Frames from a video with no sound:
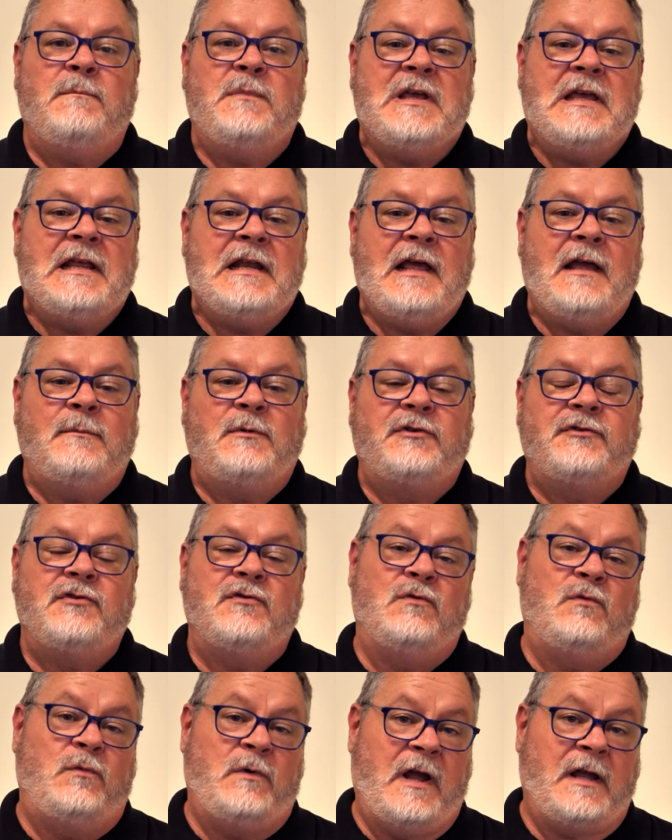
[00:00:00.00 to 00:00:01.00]
being able
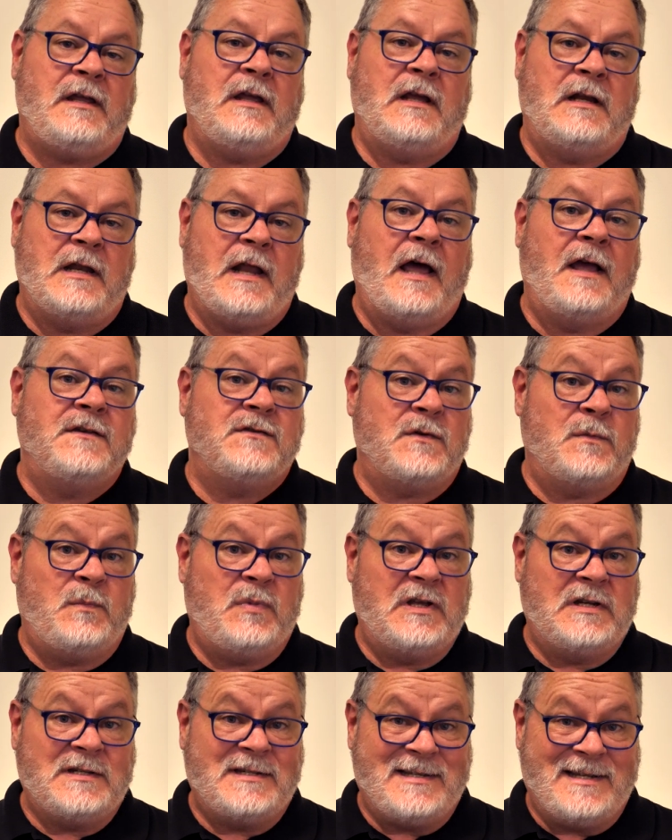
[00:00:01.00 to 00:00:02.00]
to recognize a
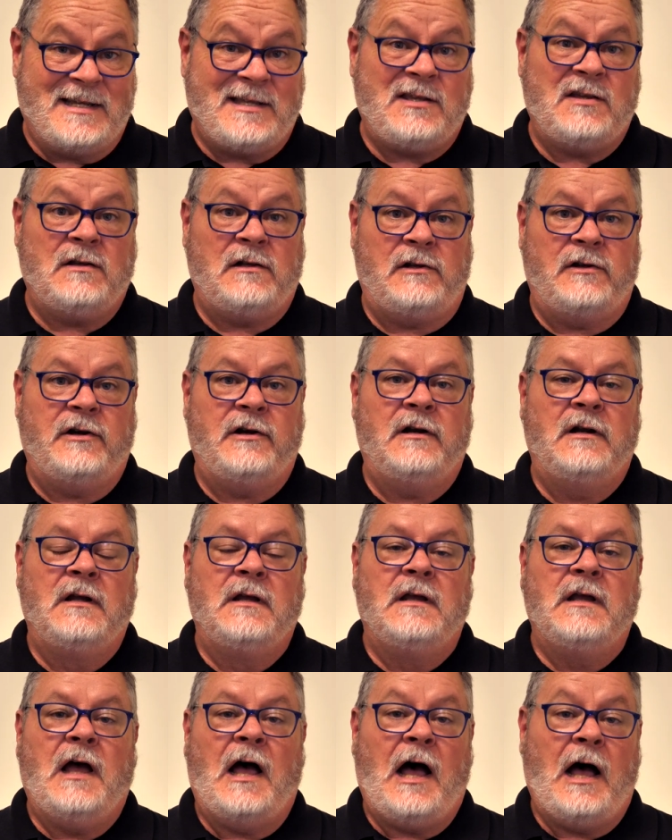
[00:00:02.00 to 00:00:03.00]
particular
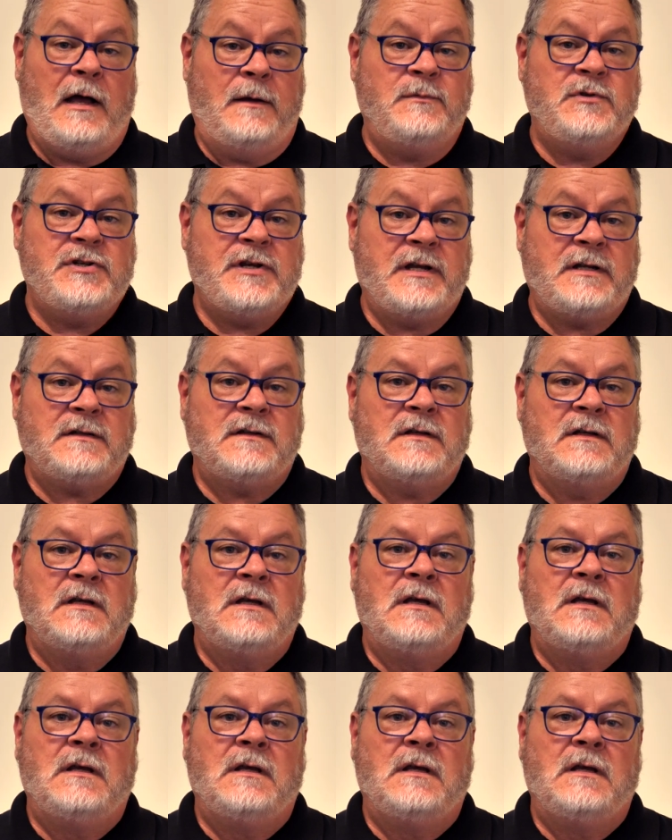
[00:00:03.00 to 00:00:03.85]
object,